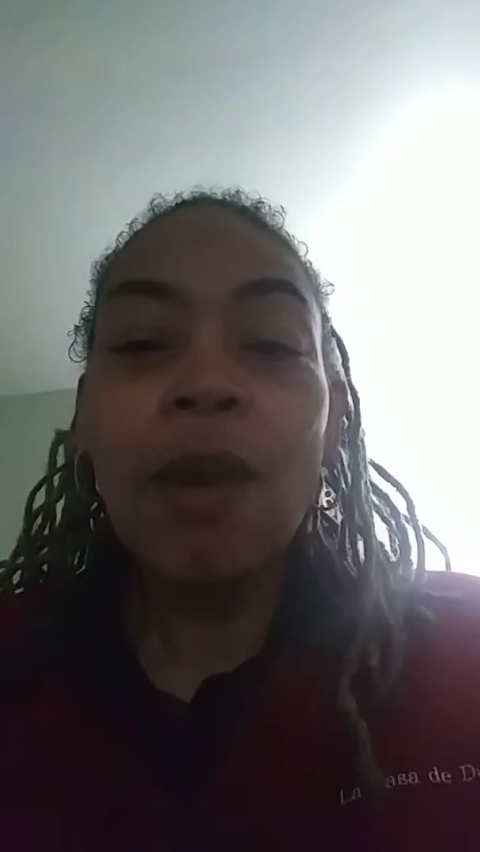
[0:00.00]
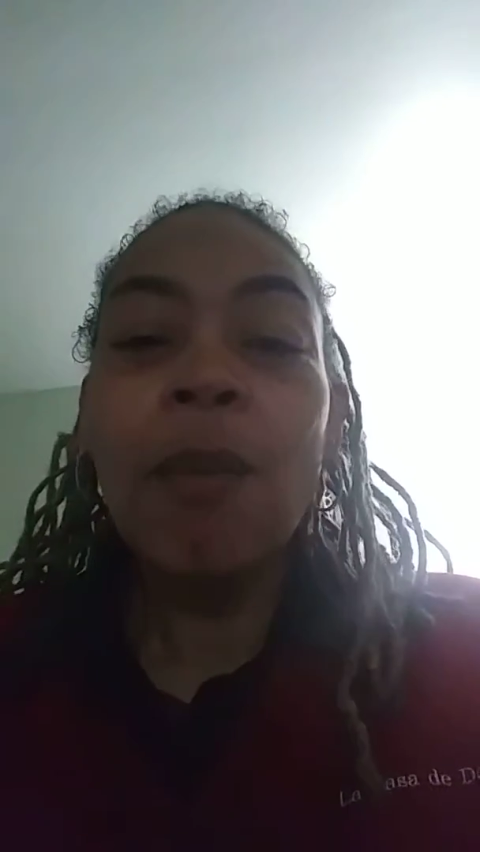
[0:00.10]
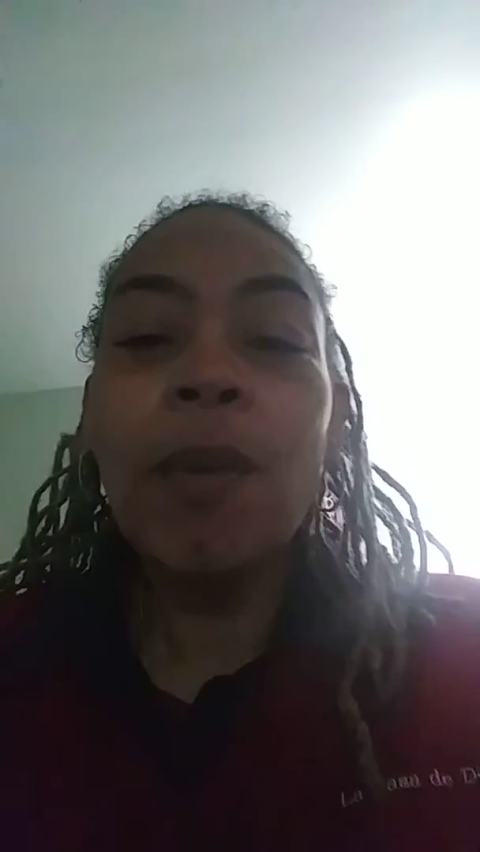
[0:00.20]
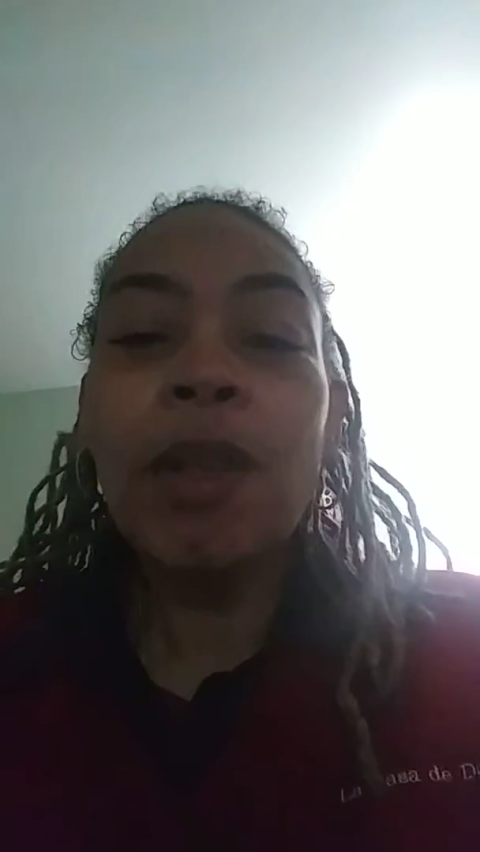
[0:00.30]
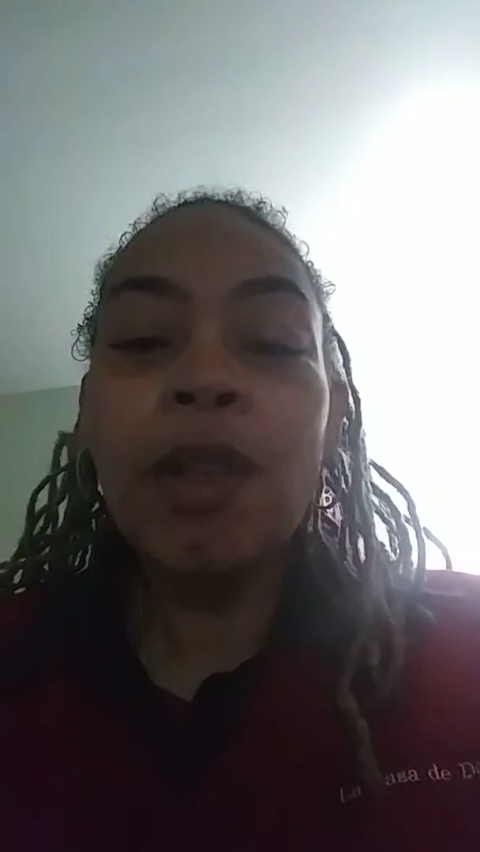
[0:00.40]

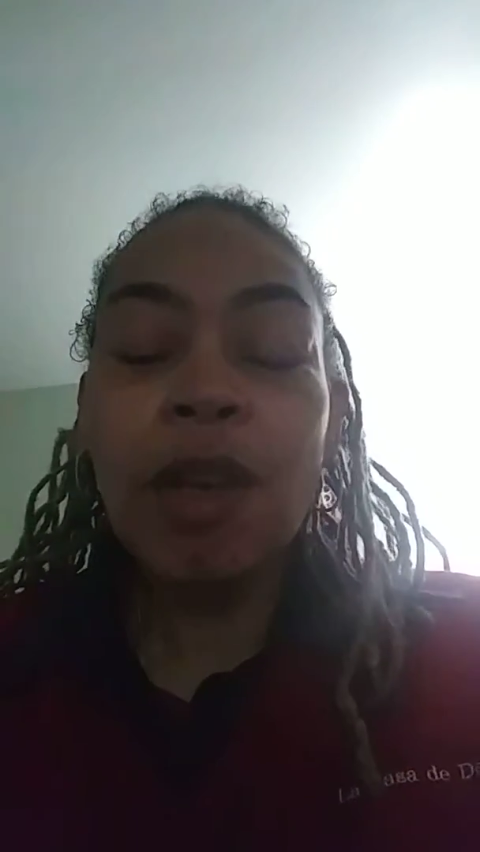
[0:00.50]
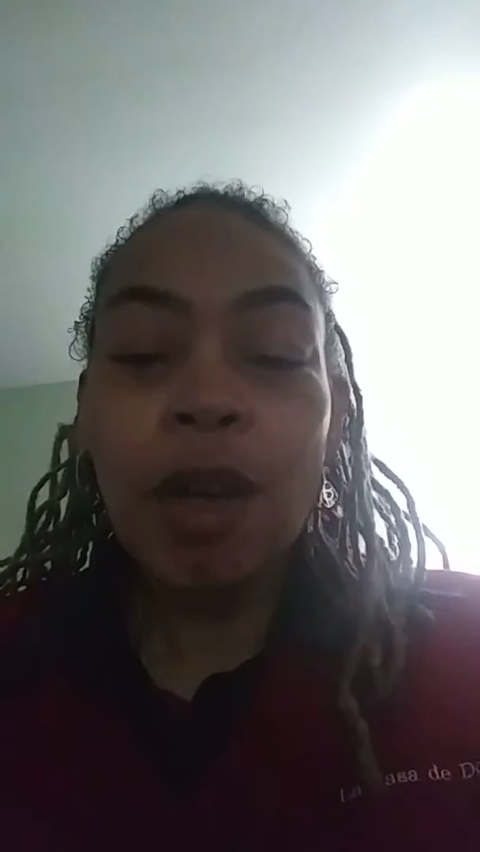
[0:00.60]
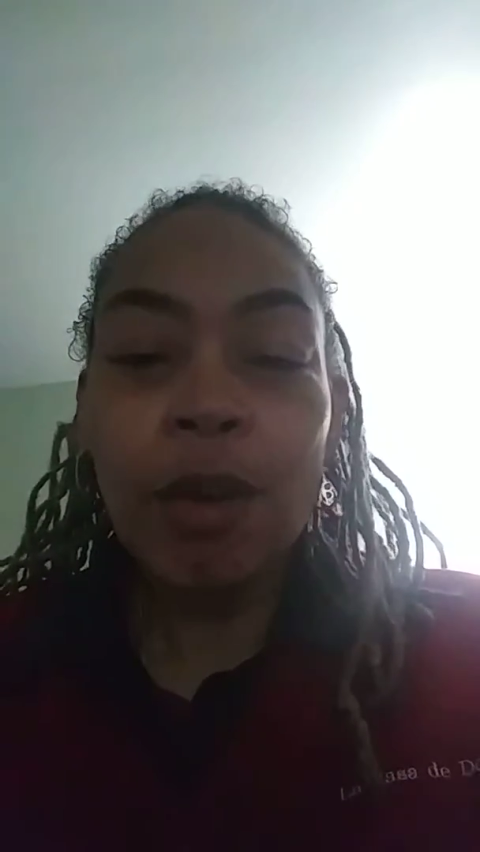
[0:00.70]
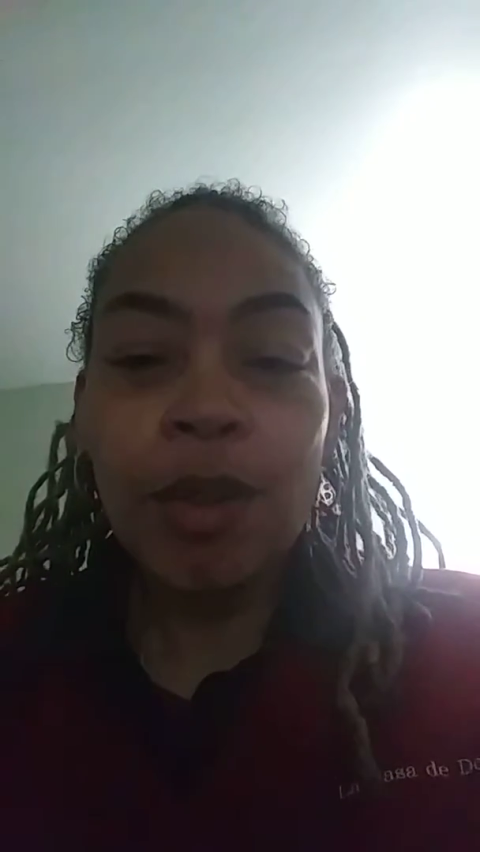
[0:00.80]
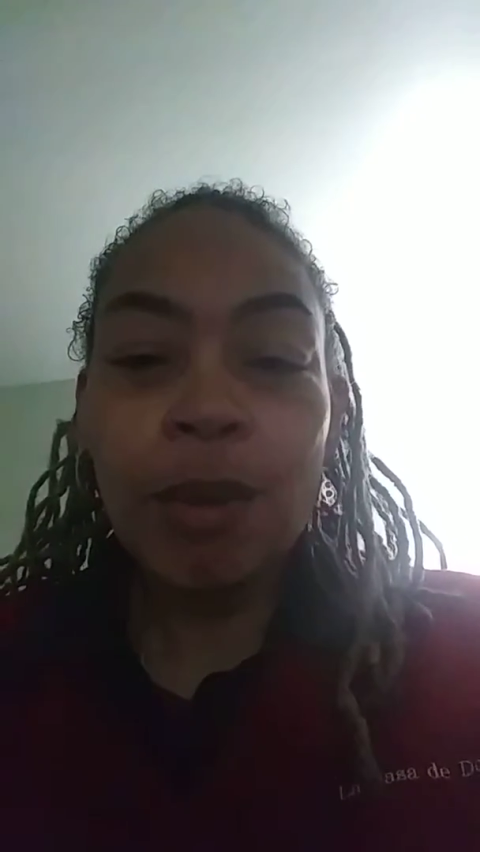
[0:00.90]
when you're
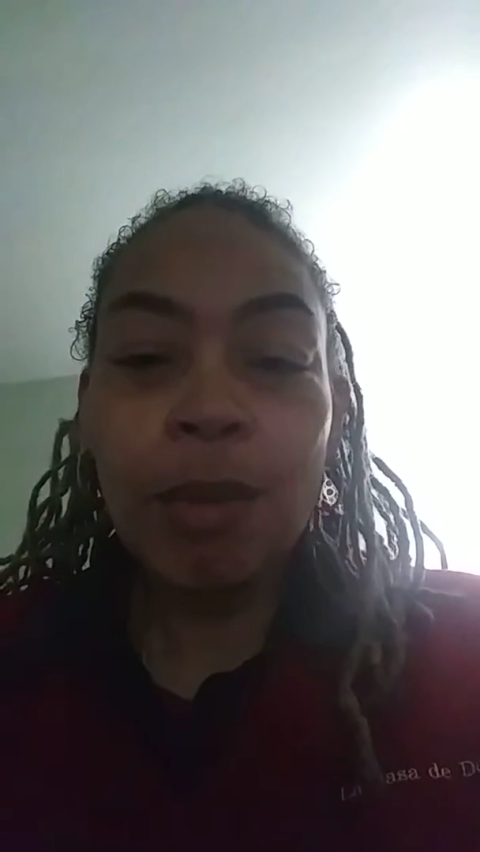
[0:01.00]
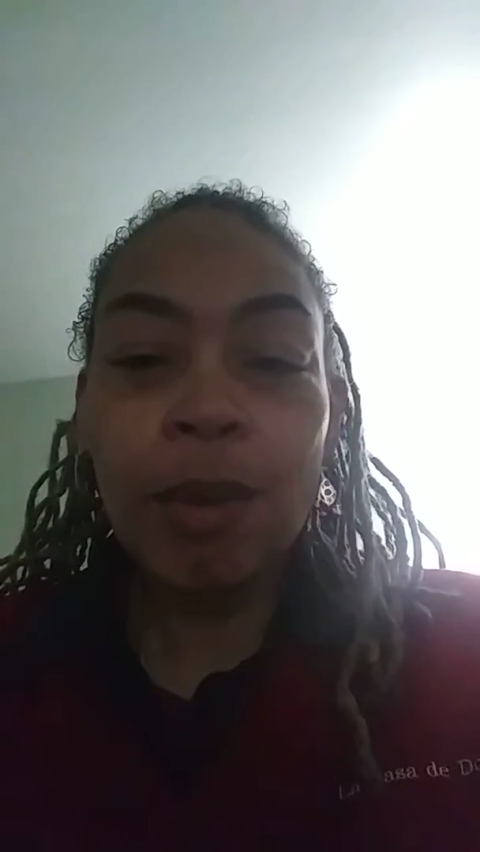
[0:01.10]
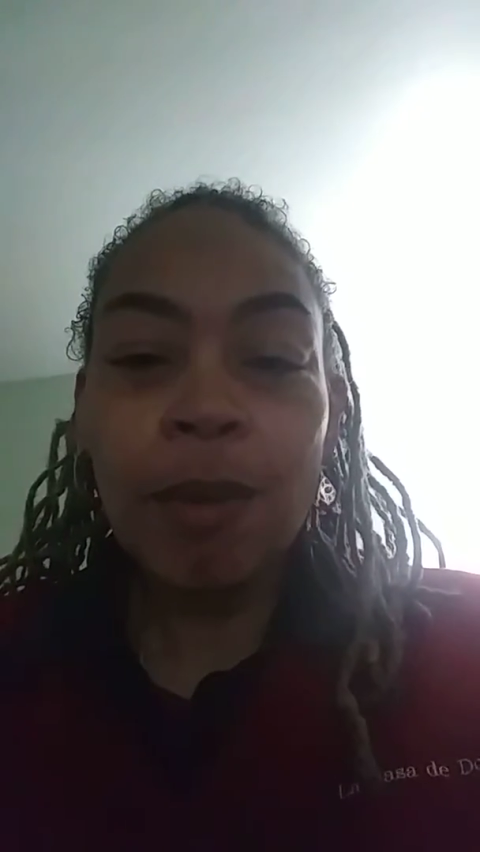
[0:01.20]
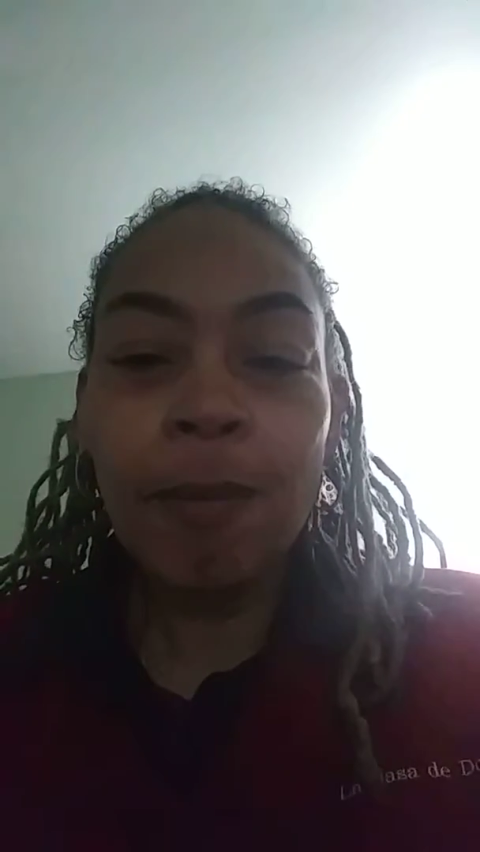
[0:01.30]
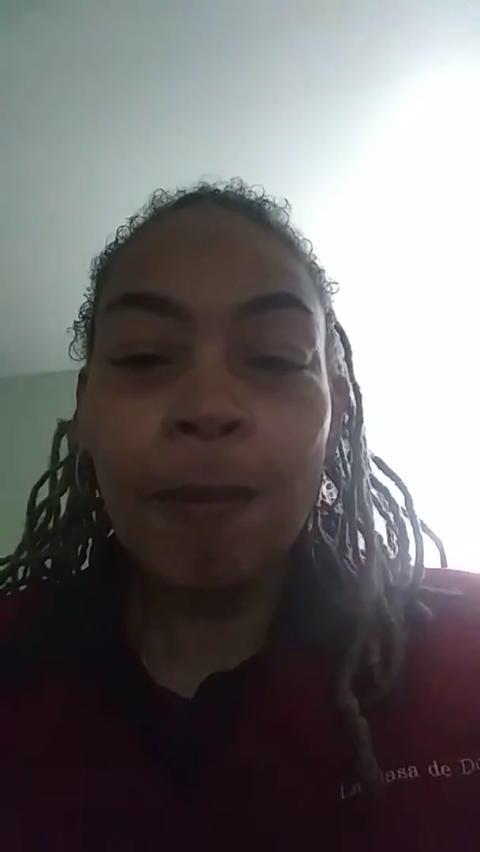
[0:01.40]
coachable.